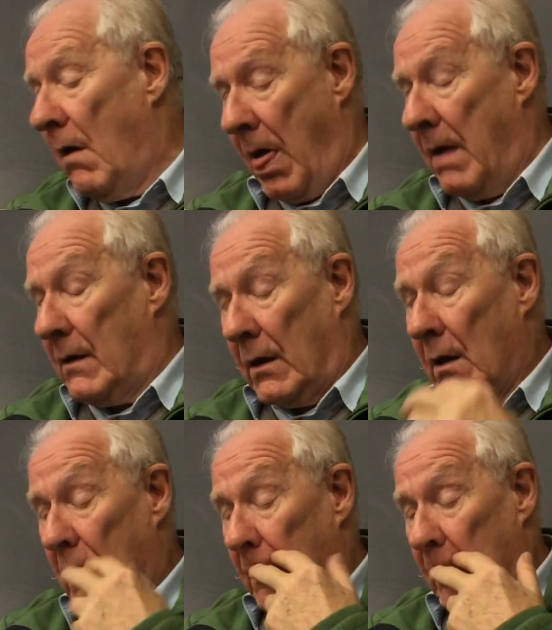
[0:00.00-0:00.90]
the
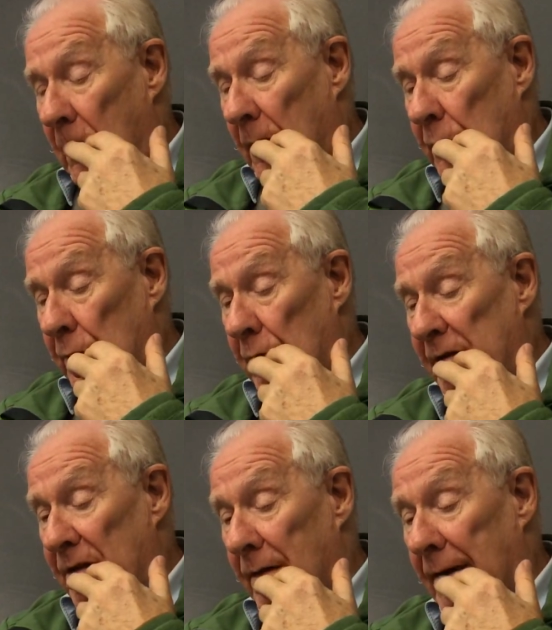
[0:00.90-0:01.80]
to the
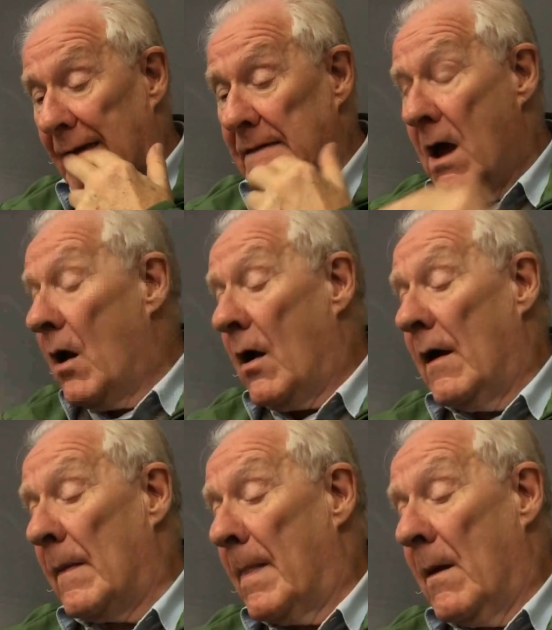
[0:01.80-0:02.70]
middle class,
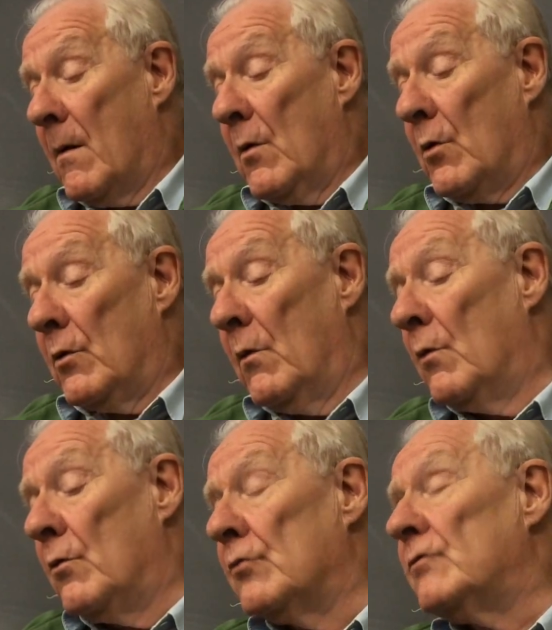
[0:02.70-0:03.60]
and
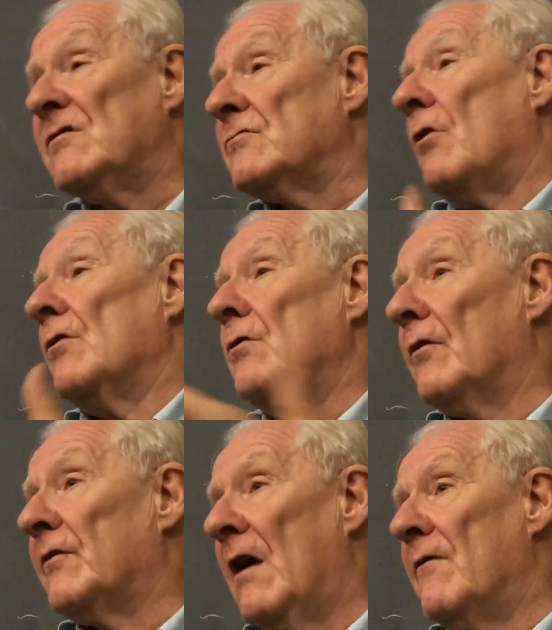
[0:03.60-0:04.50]
you destroy
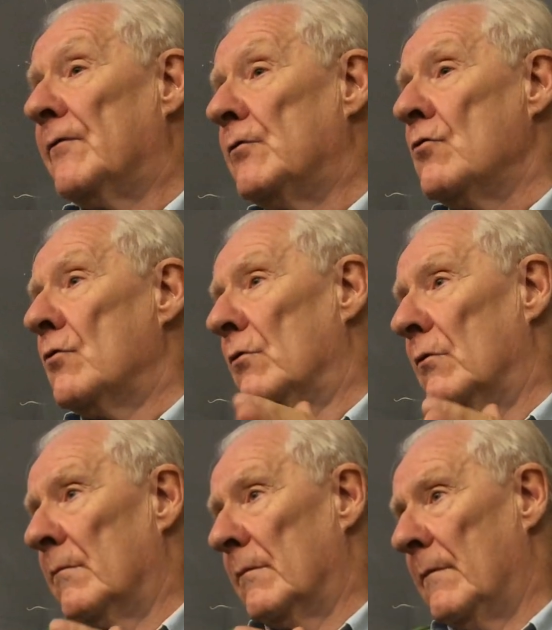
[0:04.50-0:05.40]
yourself too.
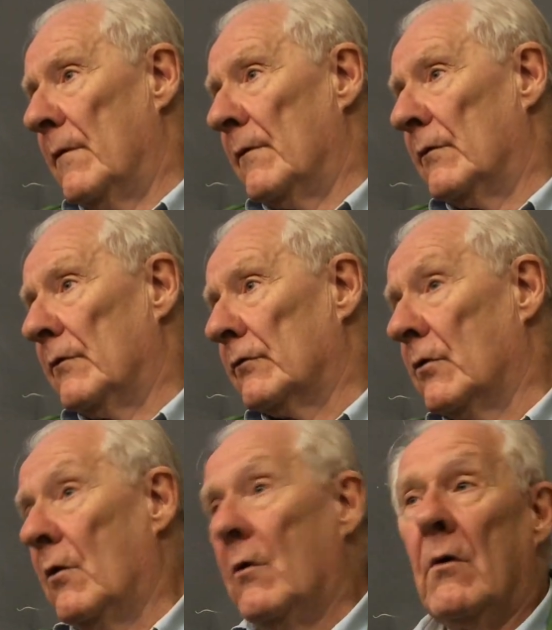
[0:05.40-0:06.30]

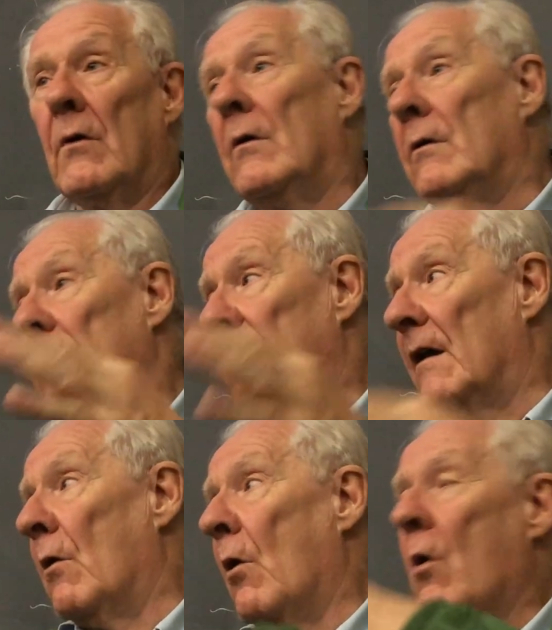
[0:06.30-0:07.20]
So
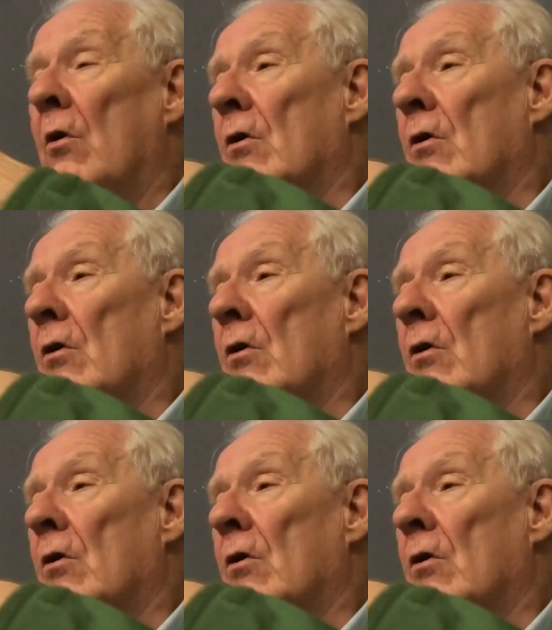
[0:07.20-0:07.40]
they all